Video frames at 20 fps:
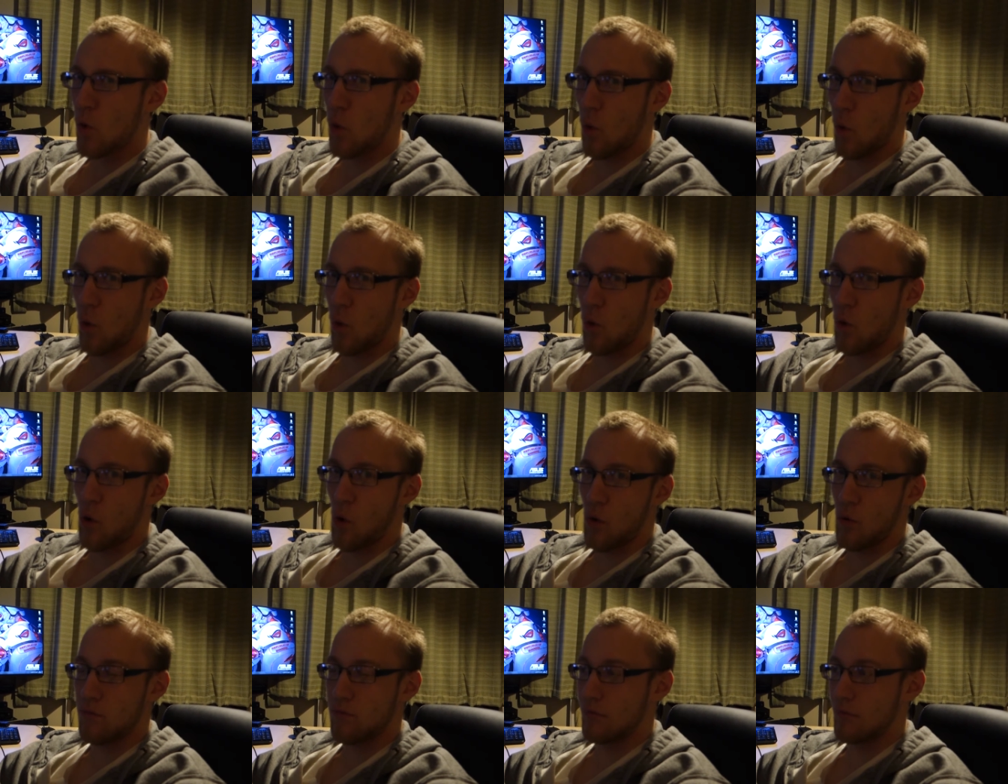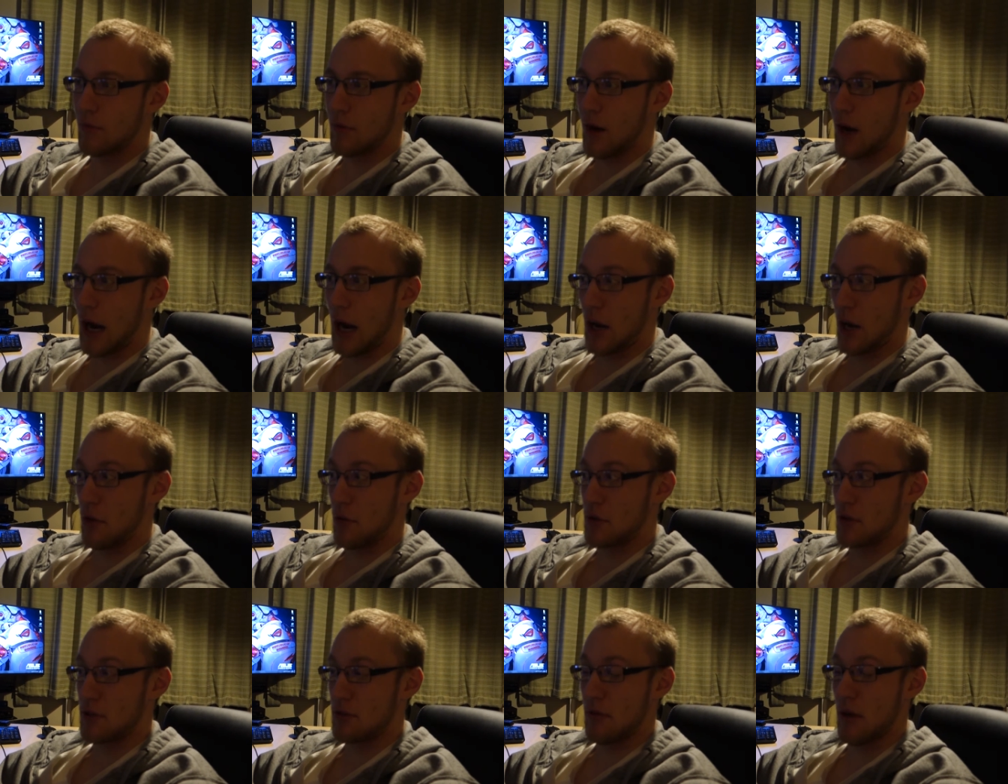or, I know
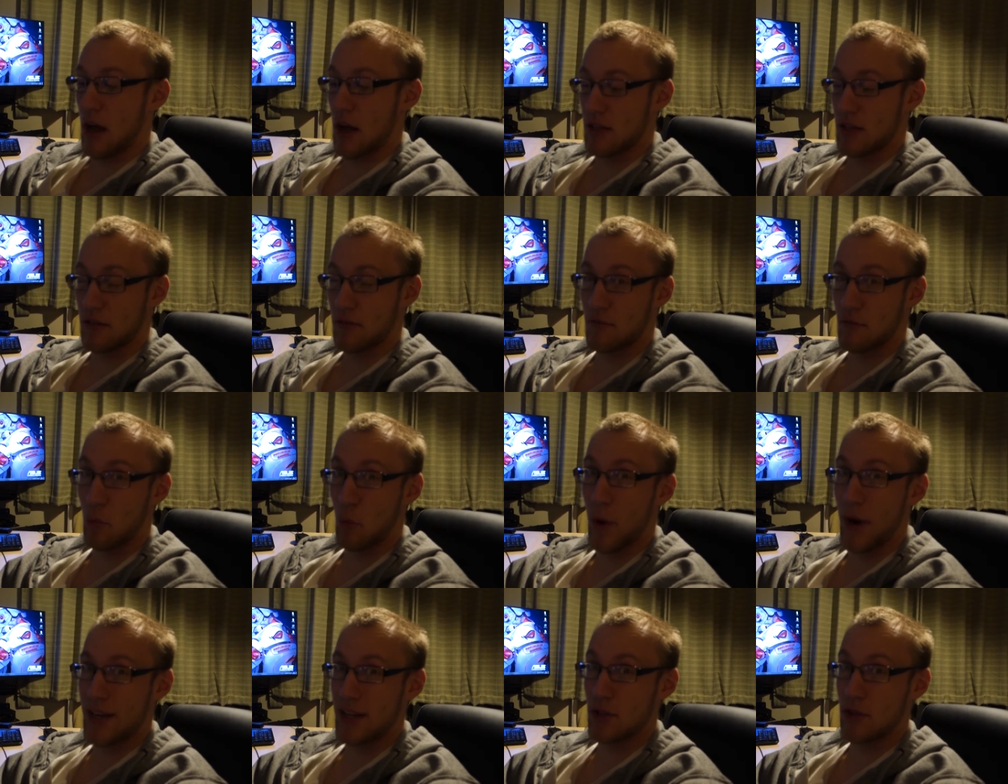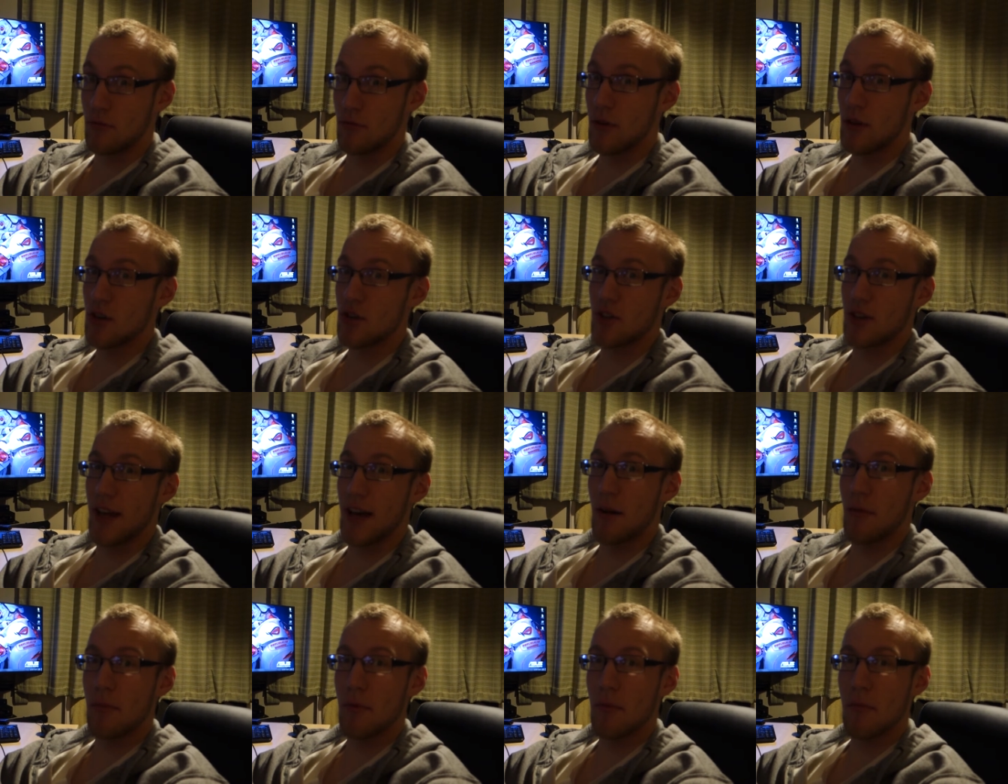this is asking way too much
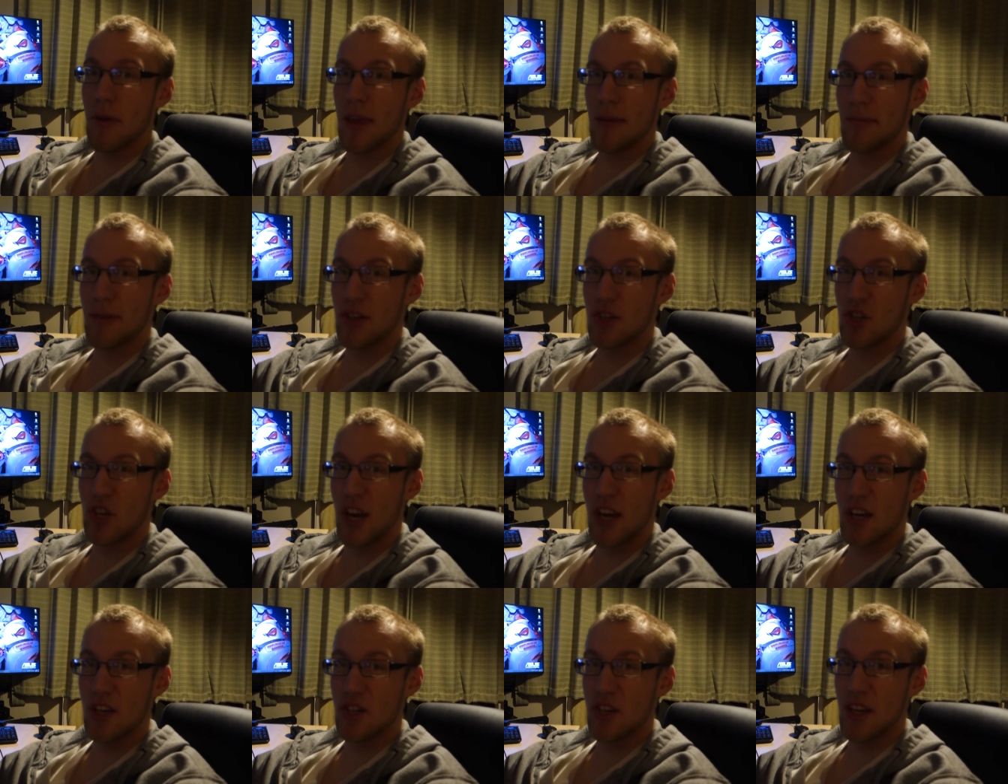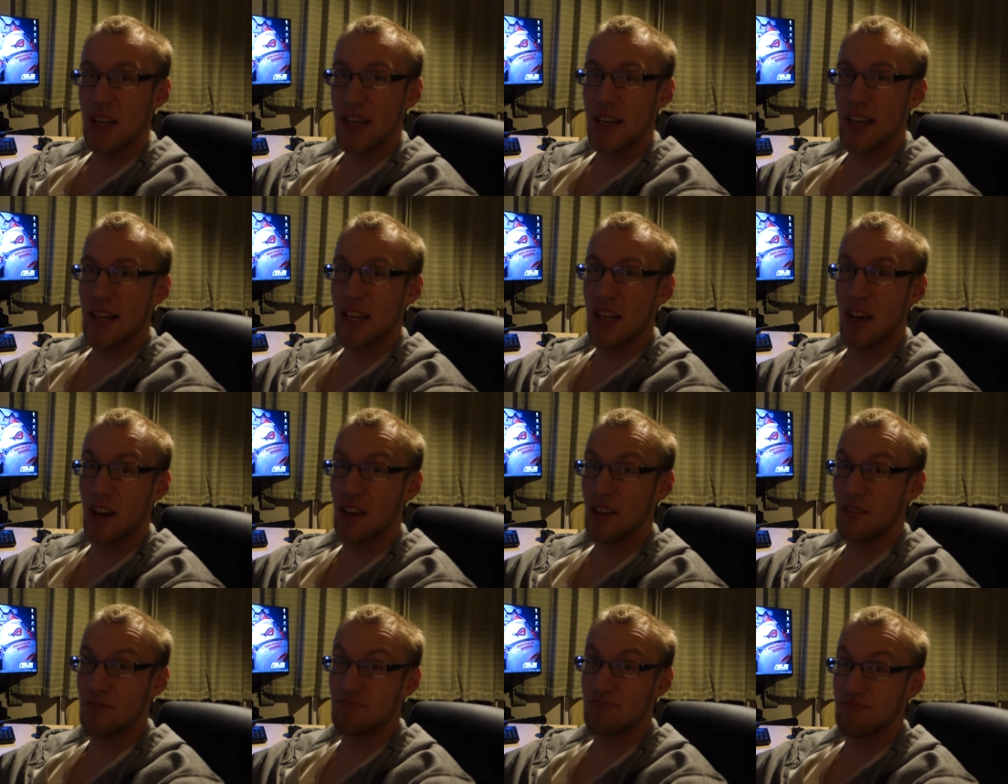now, but maybe change LED
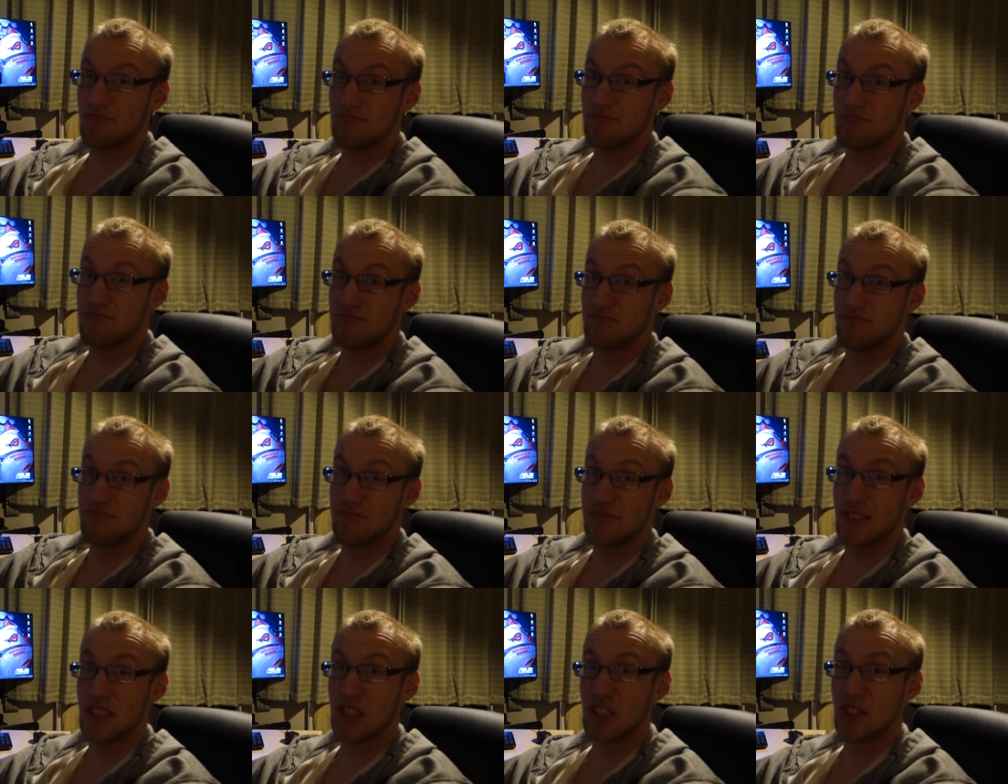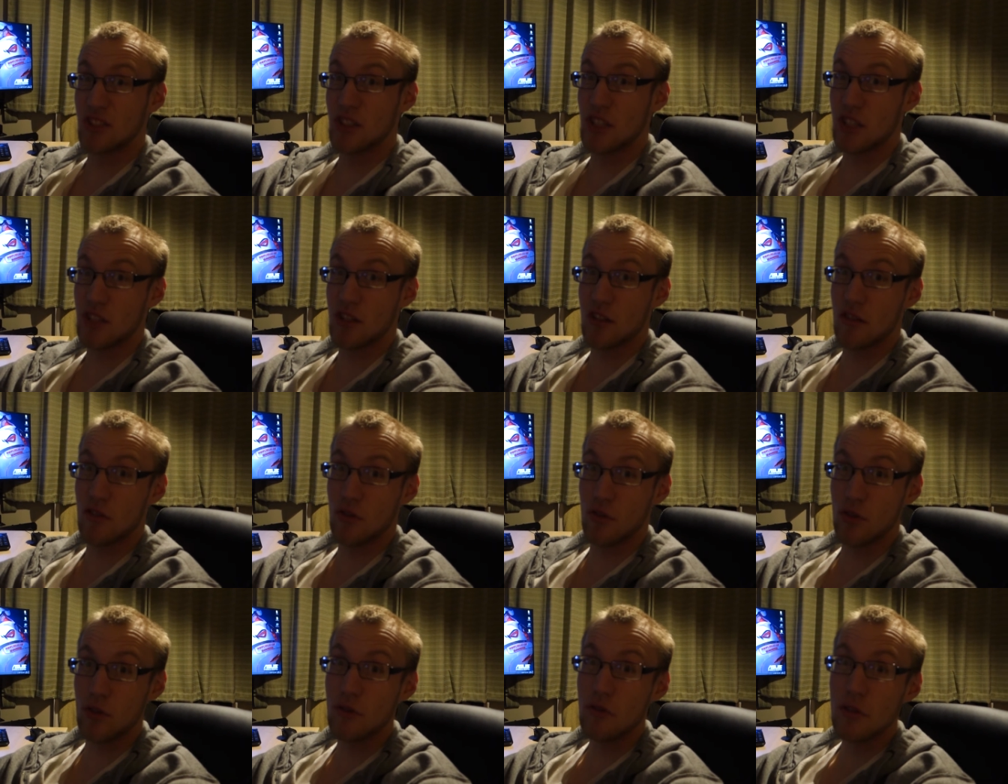colour? Just a
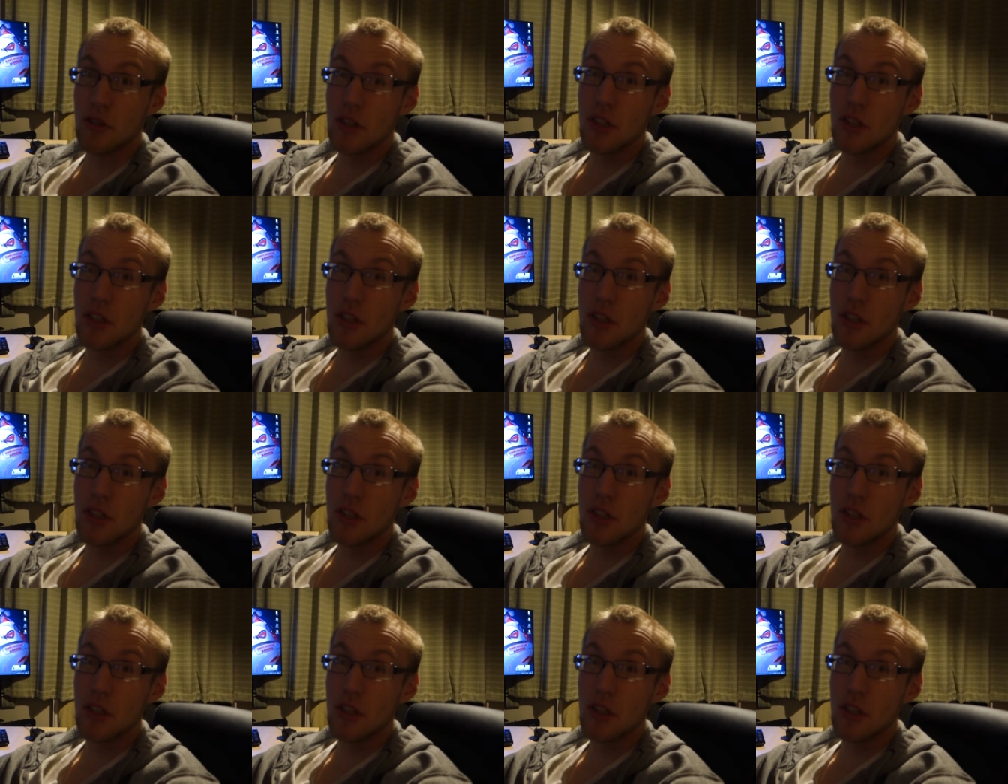thought.